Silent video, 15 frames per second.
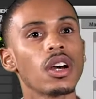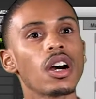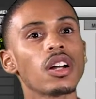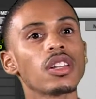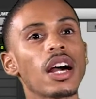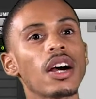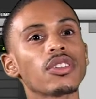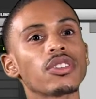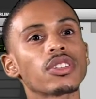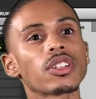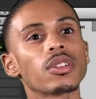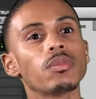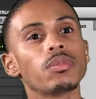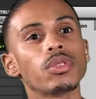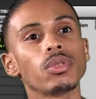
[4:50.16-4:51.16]
allows the
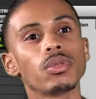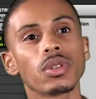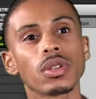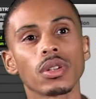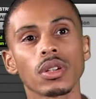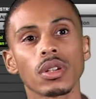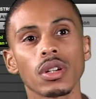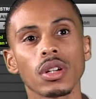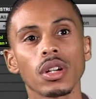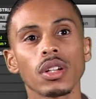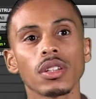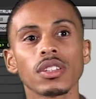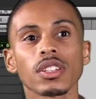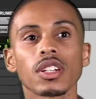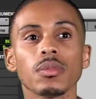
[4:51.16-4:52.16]
computer
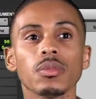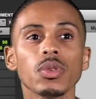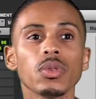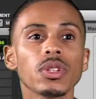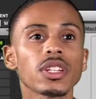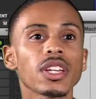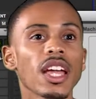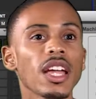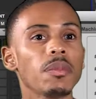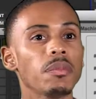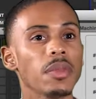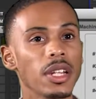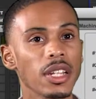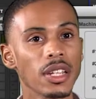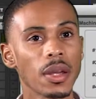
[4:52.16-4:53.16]
to communicate
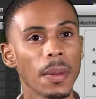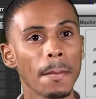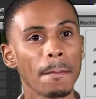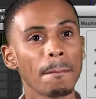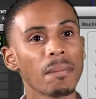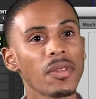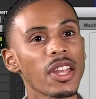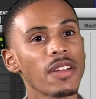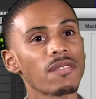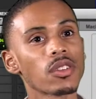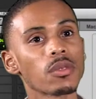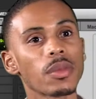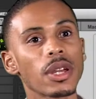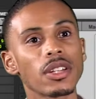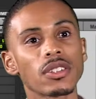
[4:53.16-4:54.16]
MIDI
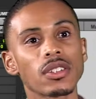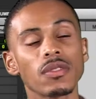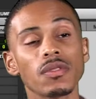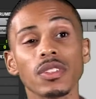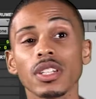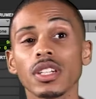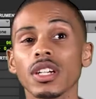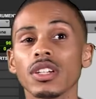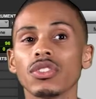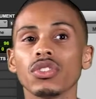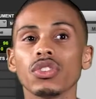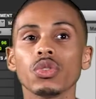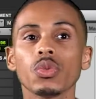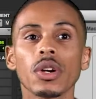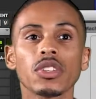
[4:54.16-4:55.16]
information via its
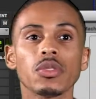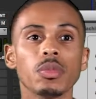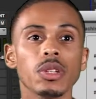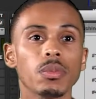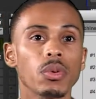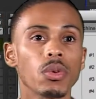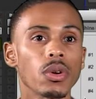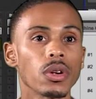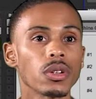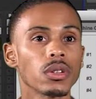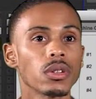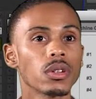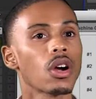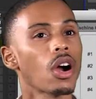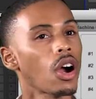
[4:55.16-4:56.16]
USB port.
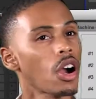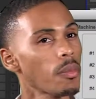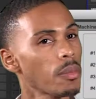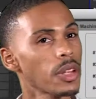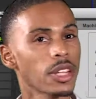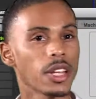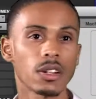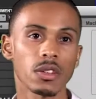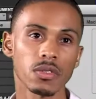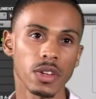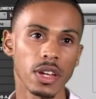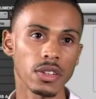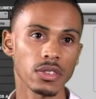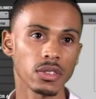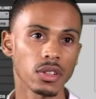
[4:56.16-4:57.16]
Our MIDI
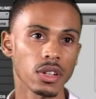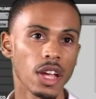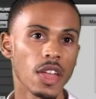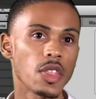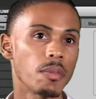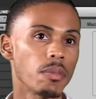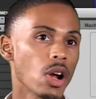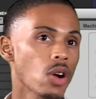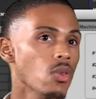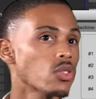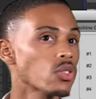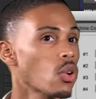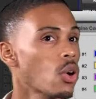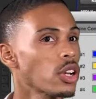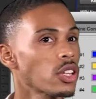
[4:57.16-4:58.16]
interface in the Melrose
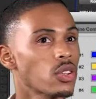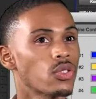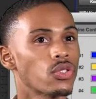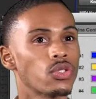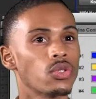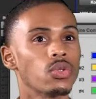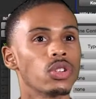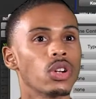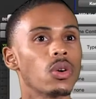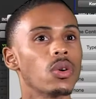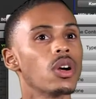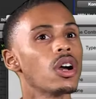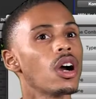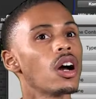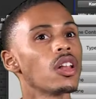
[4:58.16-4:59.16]
Audio Studio
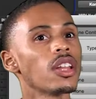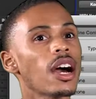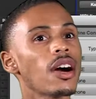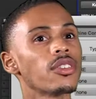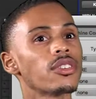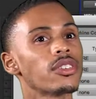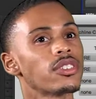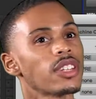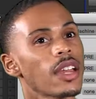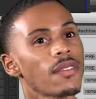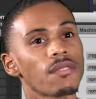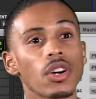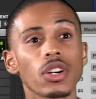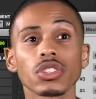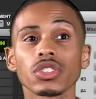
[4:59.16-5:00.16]
allows the same
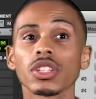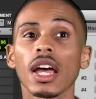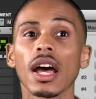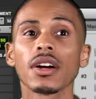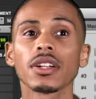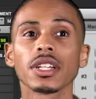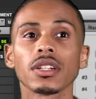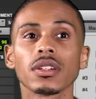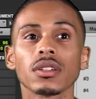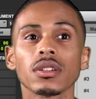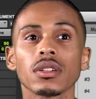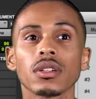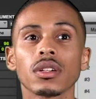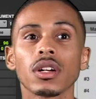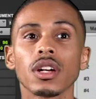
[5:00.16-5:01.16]
functionality.
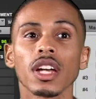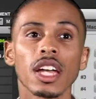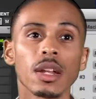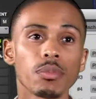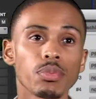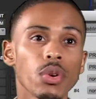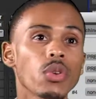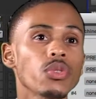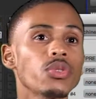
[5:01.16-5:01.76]
In Pro